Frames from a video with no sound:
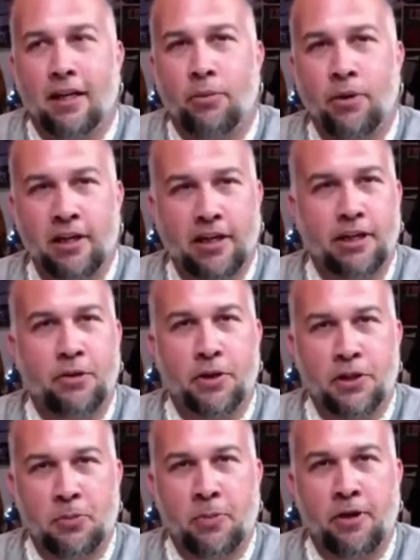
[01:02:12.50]
really like to
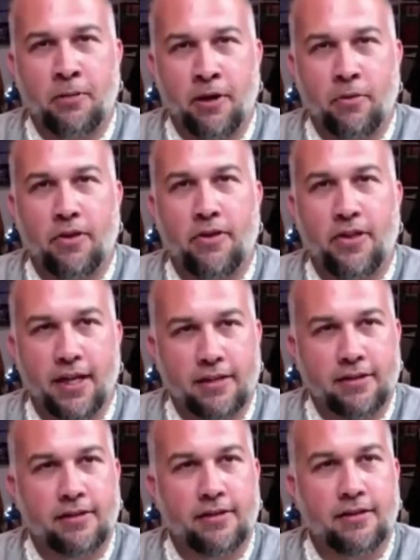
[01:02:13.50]
experiment with
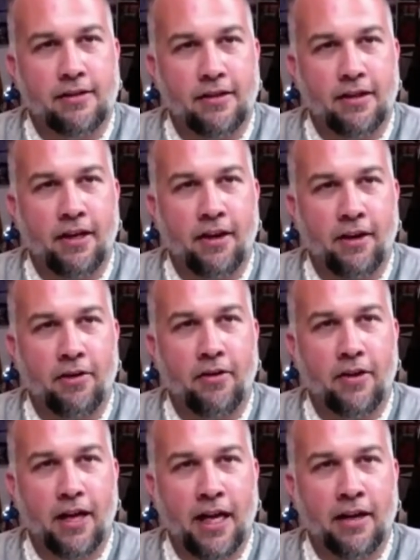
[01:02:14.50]
this, you know,
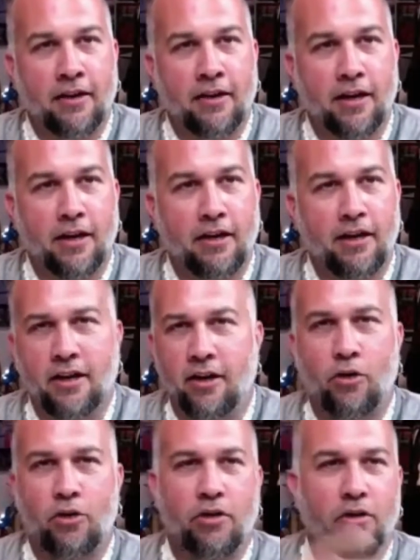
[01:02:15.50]
and you
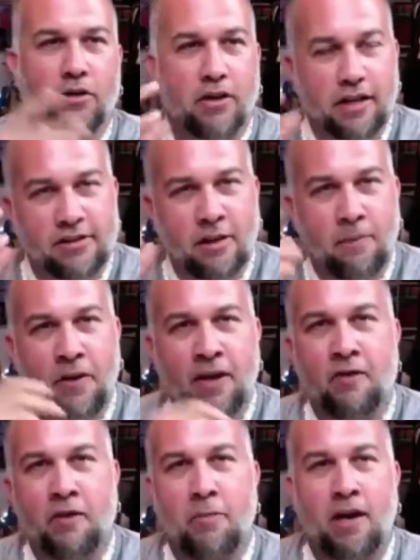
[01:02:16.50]
know, or like something
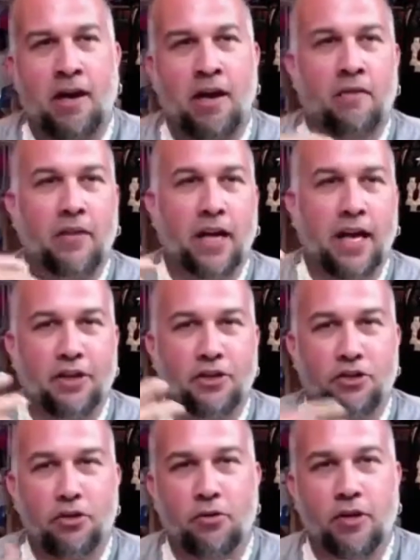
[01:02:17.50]
in the mind that as
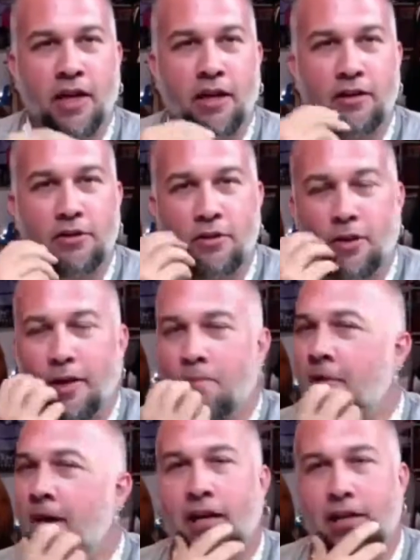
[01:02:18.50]
you kind of look through, like,
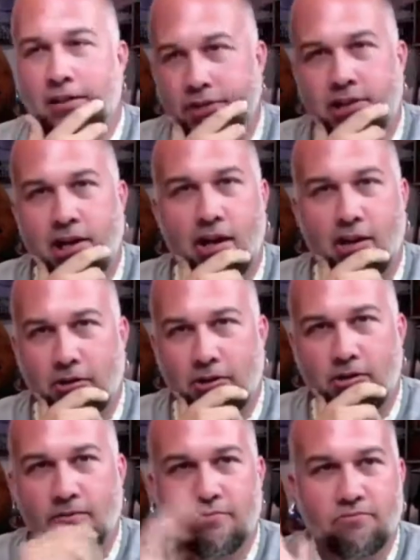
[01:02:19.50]
man, I'd love to
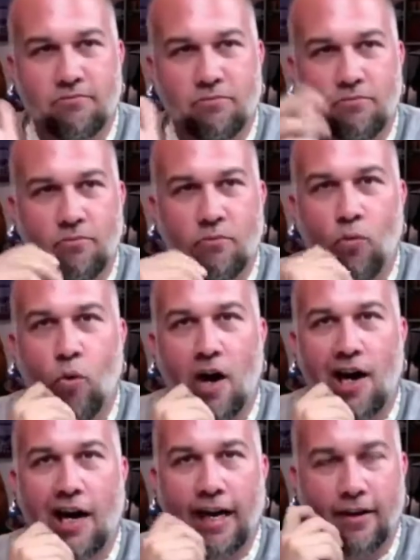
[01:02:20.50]
tackle.
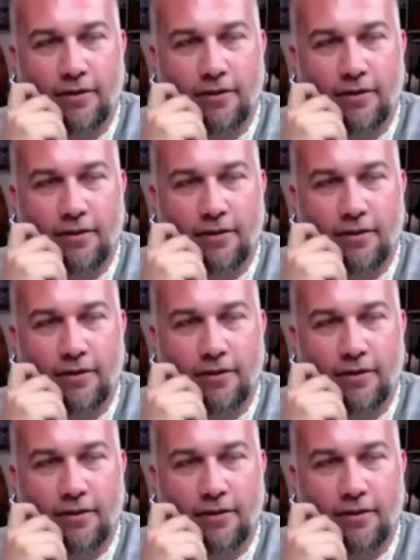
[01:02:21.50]
Why?